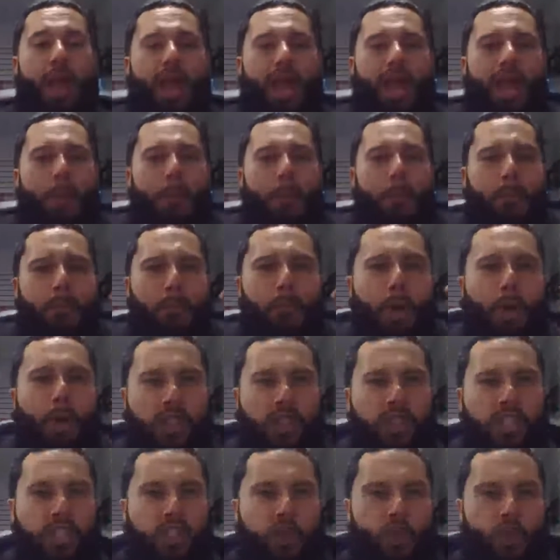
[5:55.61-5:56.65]
It
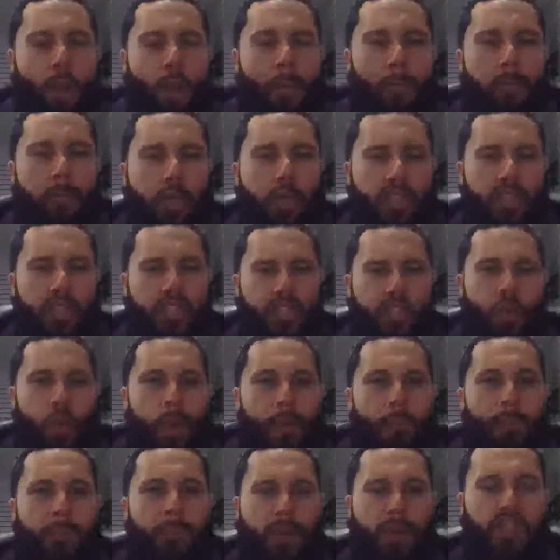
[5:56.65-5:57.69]
pushes you and pushes you
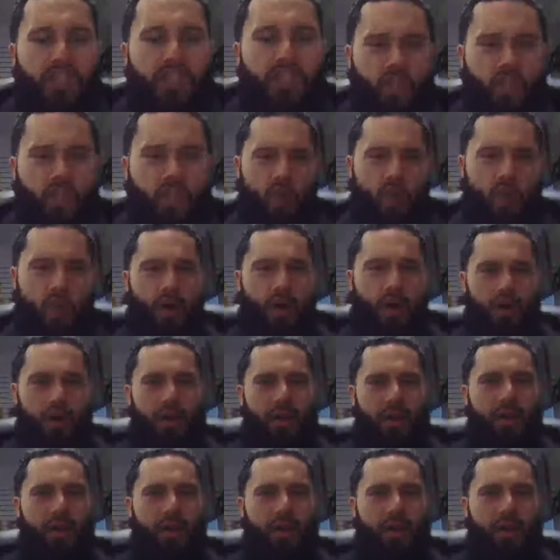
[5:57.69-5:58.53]
and pushes you, y'all.